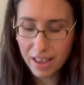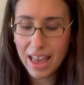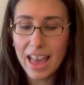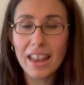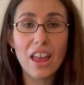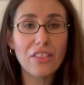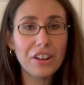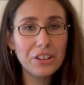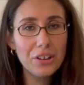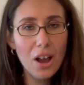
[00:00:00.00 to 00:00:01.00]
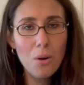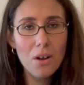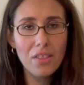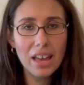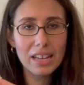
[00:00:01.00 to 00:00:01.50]
And there you go.
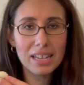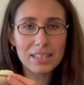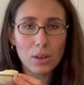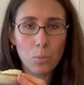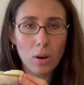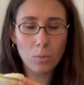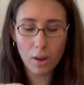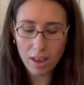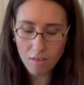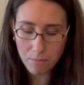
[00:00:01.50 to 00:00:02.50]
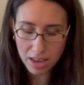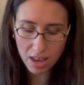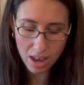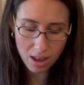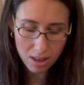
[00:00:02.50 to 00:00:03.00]
That is one way of
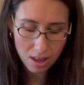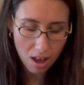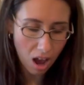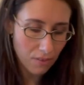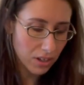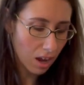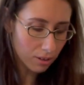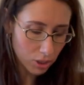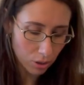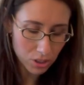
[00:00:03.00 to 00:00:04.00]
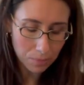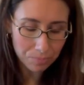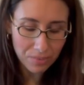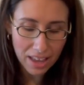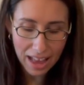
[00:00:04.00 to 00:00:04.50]
making avocado toast.
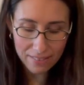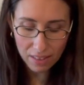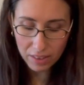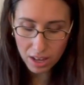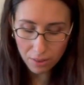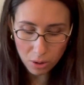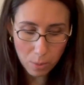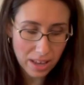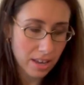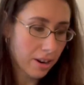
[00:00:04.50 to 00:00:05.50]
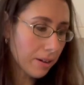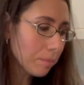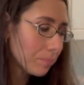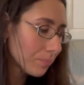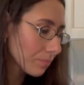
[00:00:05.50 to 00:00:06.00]
And then the other way
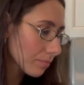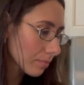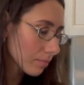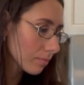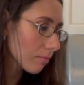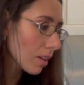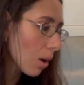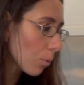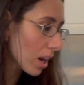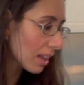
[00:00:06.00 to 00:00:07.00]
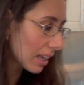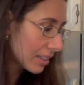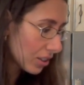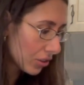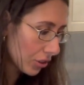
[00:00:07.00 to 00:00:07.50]
here, what I like
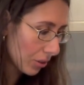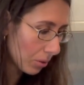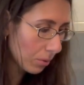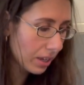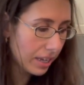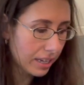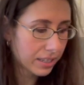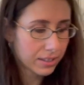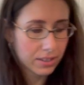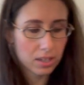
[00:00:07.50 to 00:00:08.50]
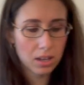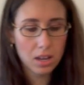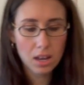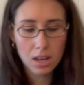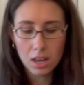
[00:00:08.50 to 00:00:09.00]
to do is,
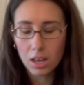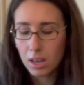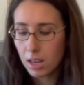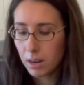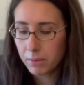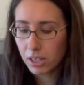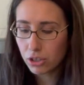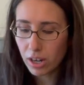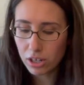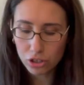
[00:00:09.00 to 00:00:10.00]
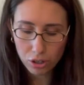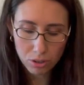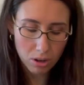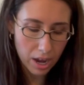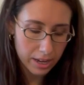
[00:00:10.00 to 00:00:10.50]
I'm gonna try to show you
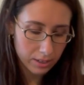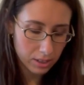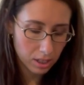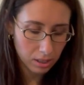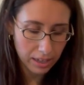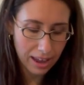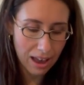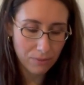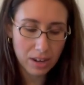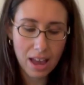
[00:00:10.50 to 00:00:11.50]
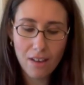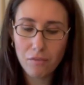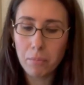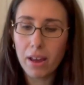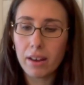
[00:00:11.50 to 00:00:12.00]
guys like half and half,
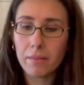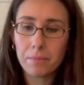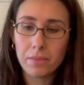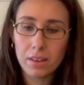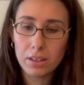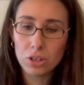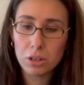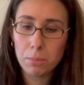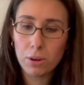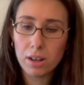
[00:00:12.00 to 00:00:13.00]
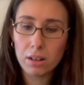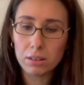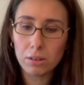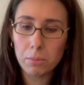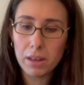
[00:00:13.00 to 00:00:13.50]
but you could put a
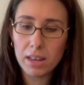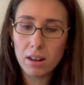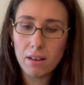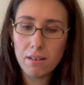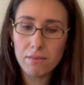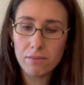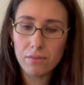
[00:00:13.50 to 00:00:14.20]
little bit of